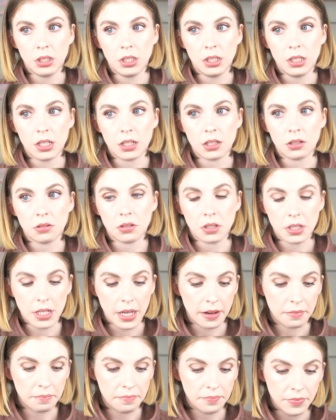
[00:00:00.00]
It does look
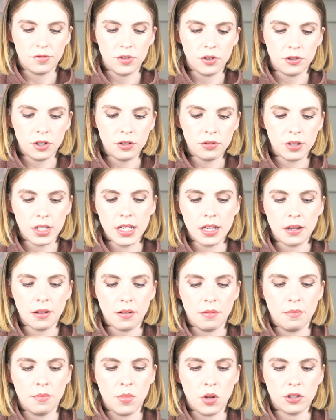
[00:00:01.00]
sad. If you're
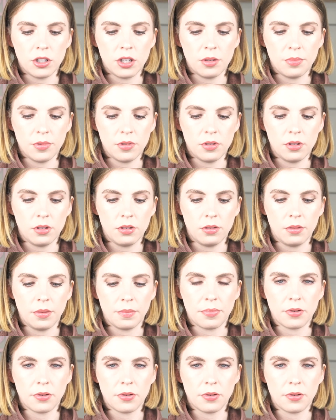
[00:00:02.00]
using multiple